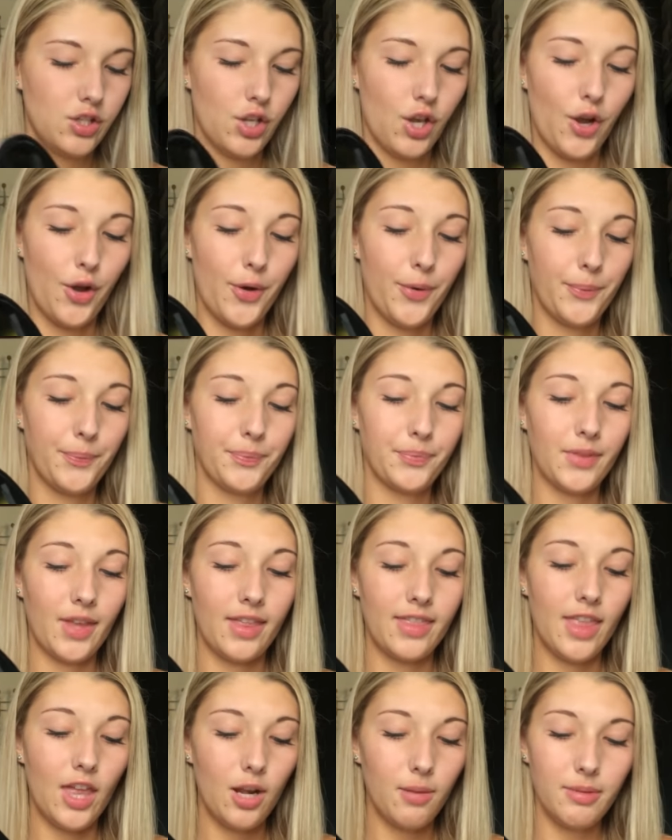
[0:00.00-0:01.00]
So
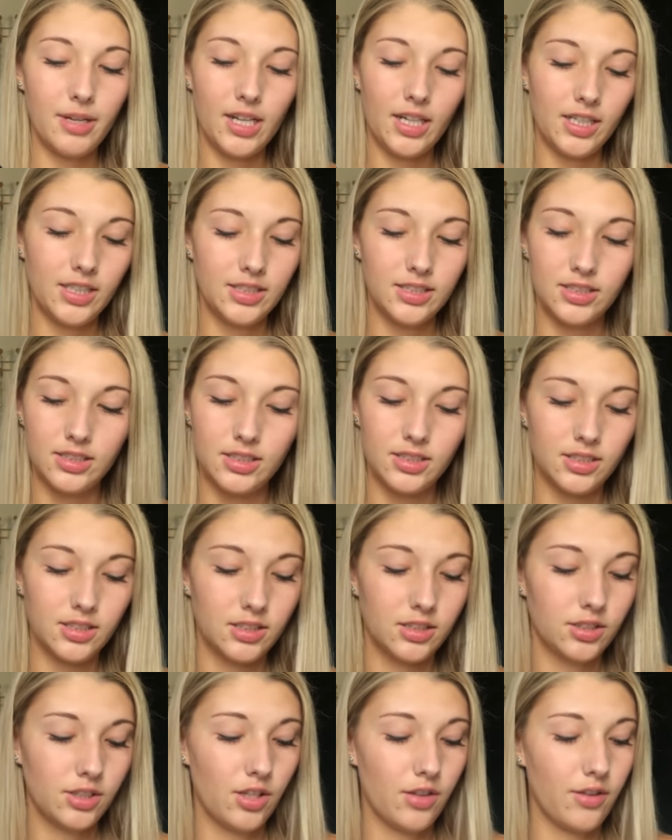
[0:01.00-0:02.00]
that'll be nice
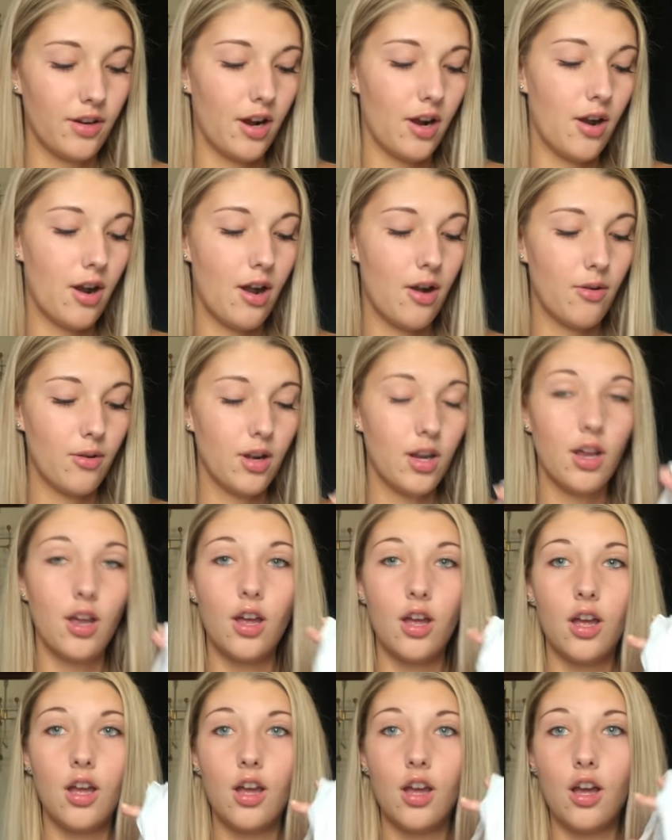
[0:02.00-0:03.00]
to throw out
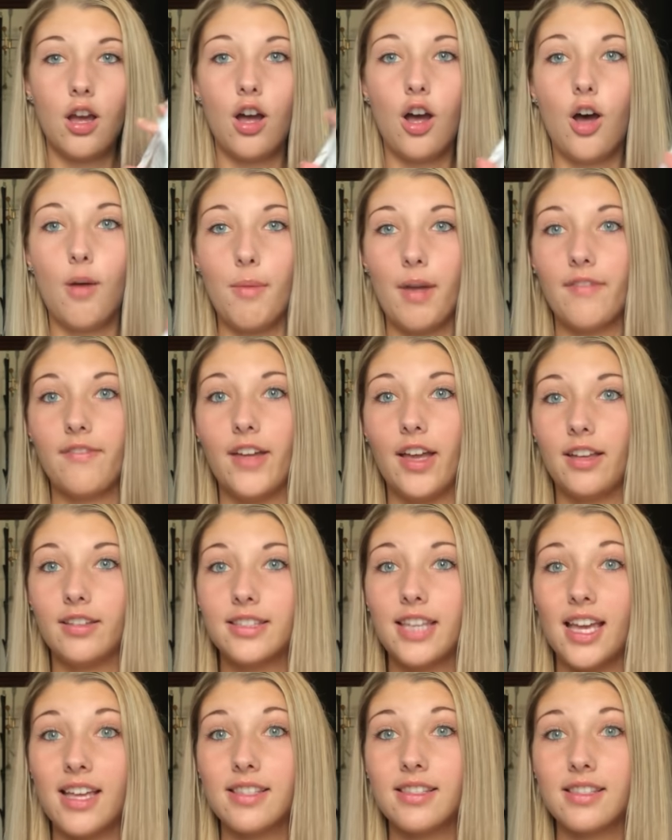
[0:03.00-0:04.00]
all my failed
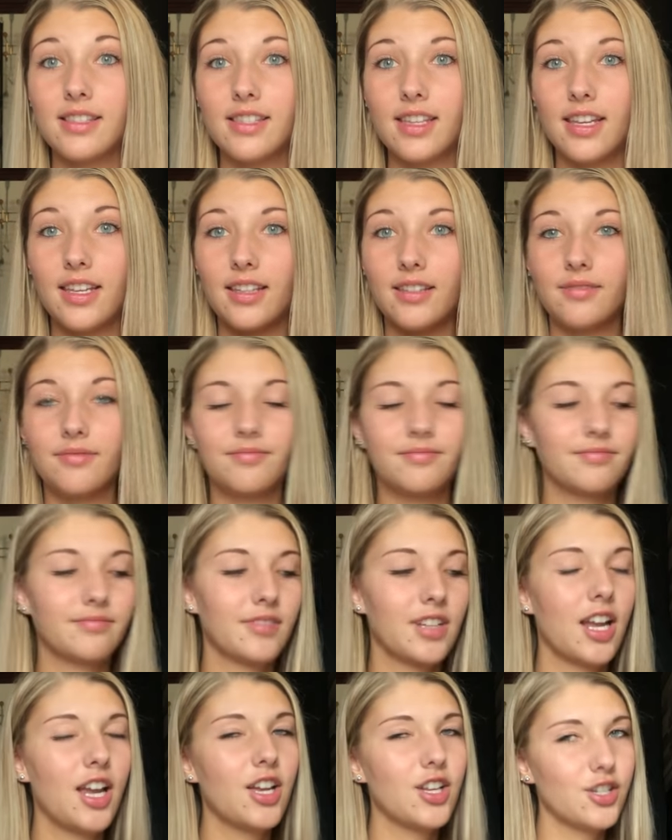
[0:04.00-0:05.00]
tests
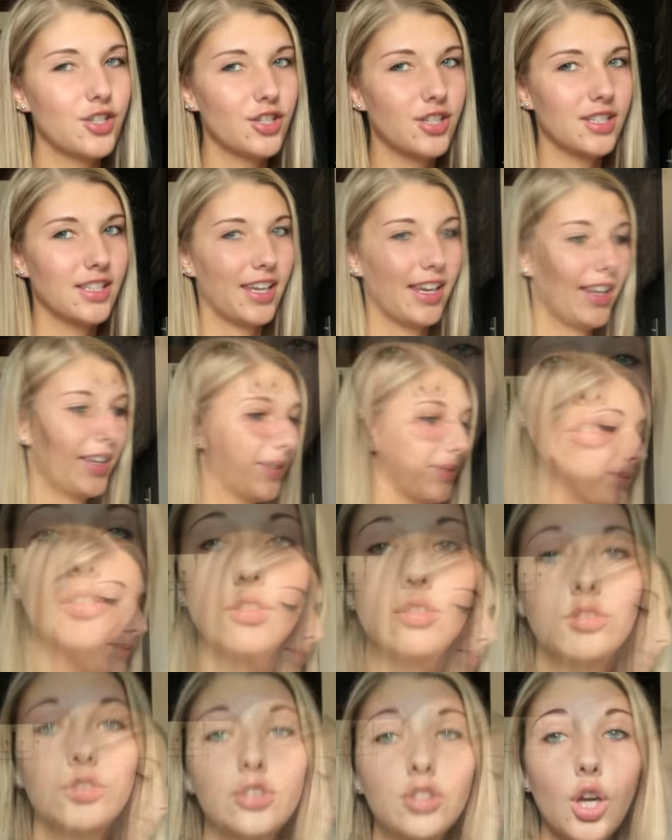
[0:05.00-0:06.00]

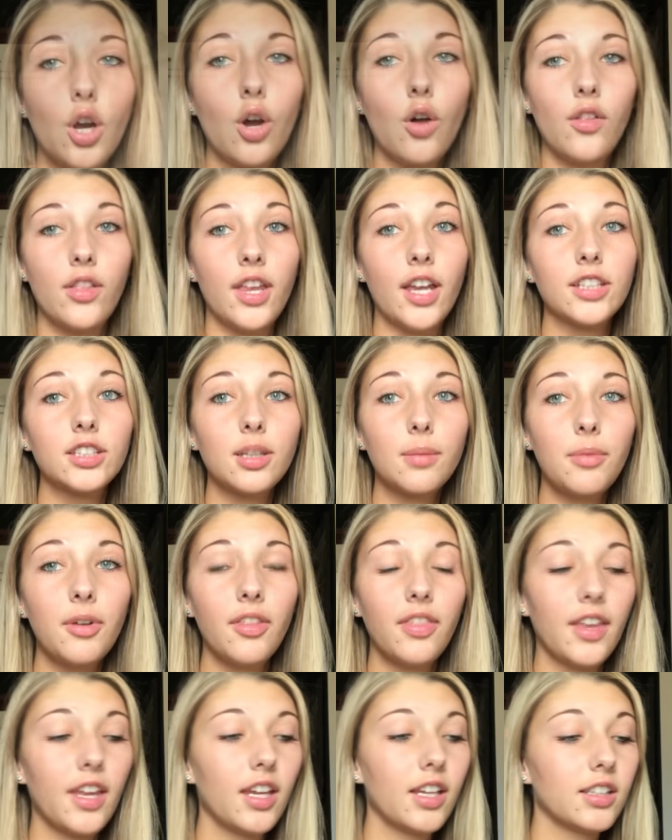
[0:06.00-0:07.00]
in. So the next couple
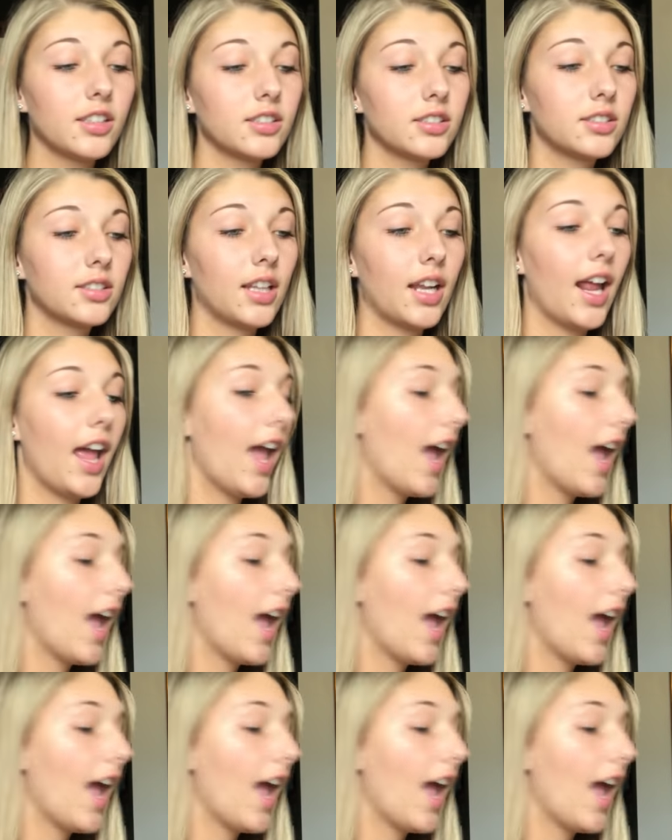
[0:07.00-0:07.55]
things that I